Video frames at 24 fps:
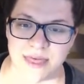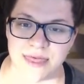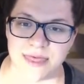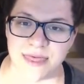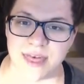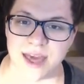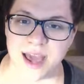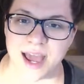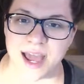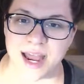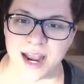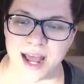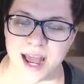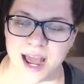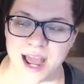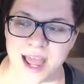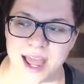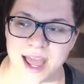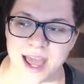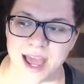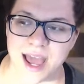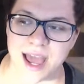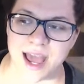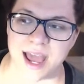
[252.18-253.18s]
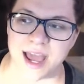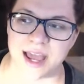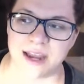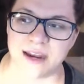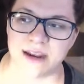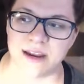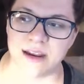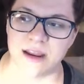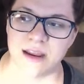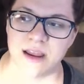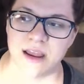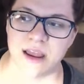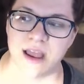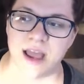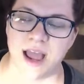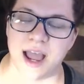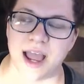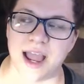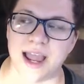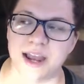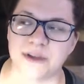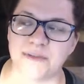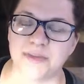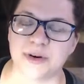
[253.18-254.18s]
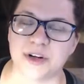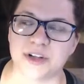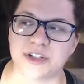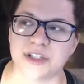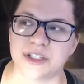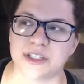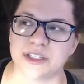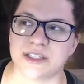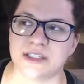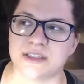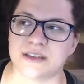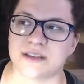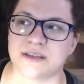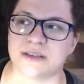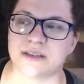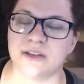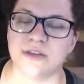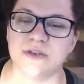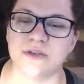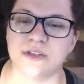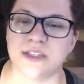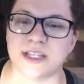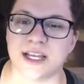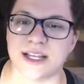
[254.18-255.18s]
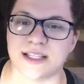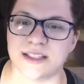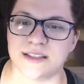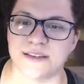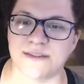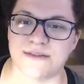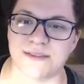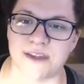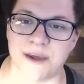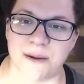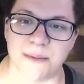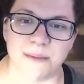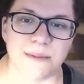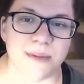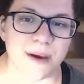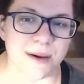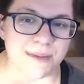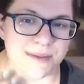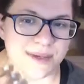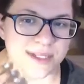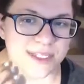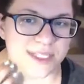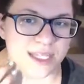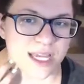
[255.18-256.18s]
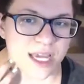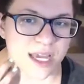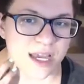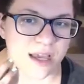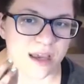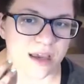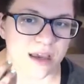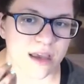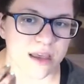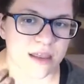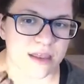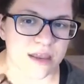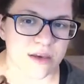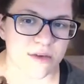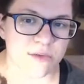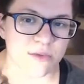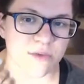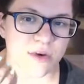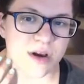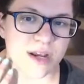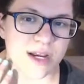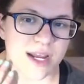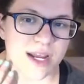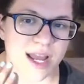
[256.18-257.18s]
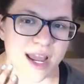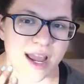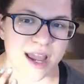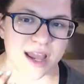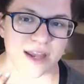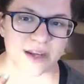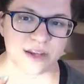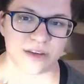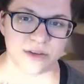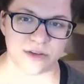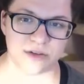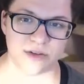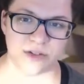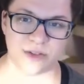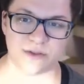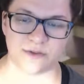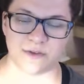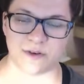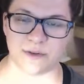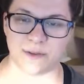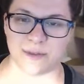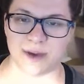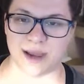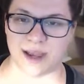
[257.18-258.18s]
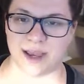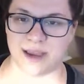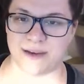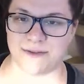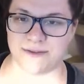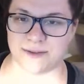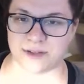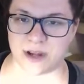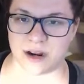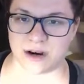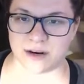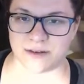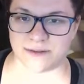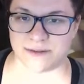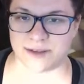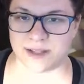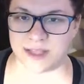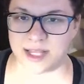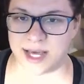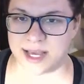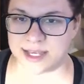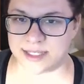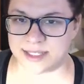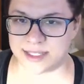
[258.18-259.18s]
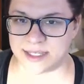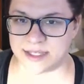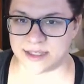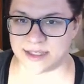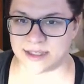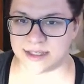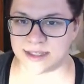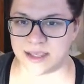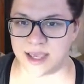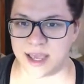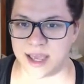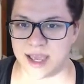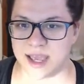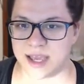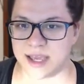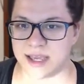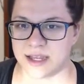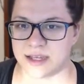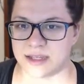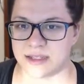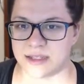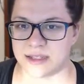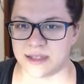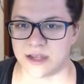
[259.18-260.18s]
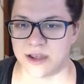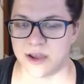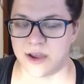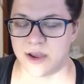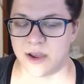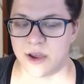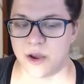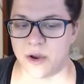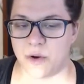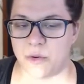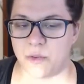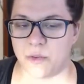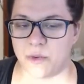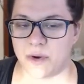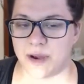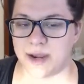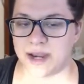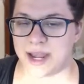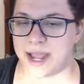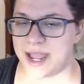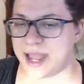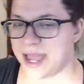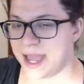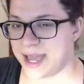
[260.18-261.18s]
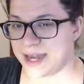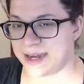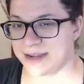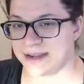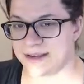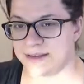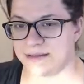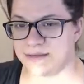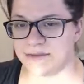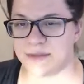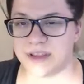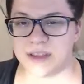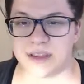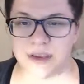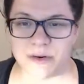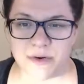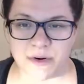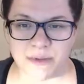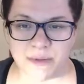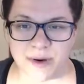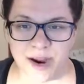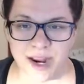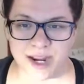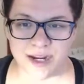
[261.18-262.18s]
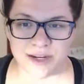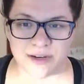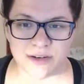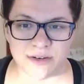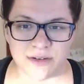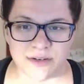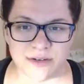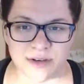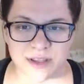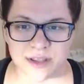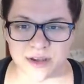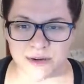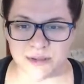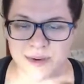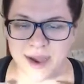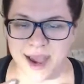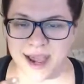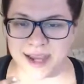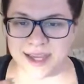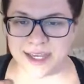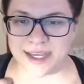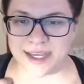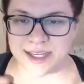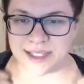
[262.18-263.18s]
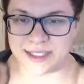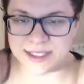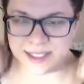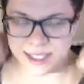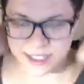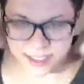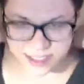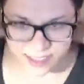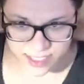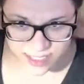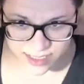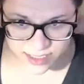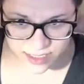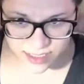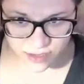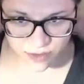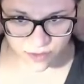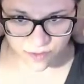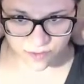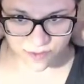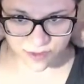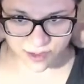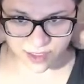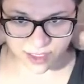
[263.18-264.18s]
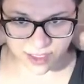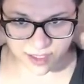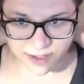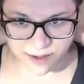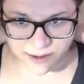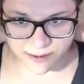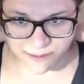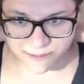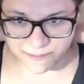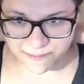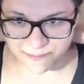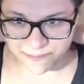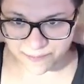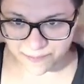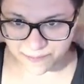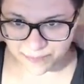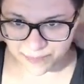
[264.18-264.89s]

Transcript: that I had purchased 2 sets of them by mistake, and then one I had used for my photography classes, and one I hadn't, and they were brand new in their packets. I sent it over to him.